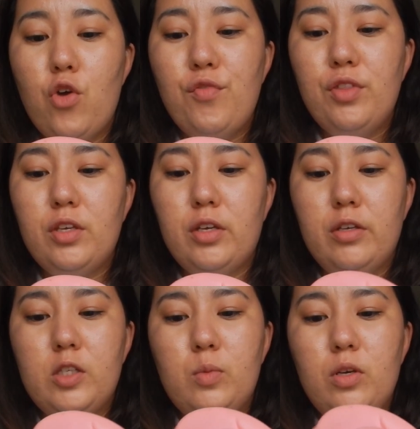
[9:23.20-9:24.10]
over the
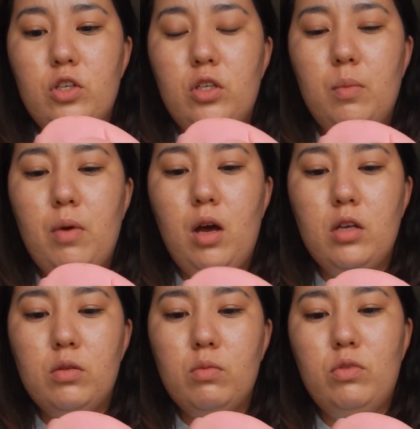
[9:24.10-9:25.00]
years, especially in the
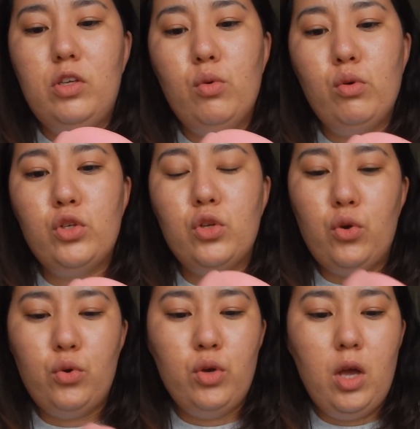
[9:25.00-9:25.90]
past year or
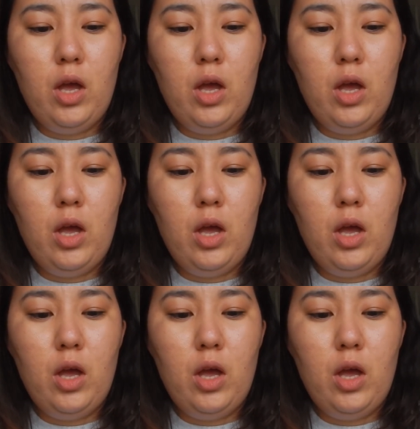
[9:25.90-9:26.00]
so,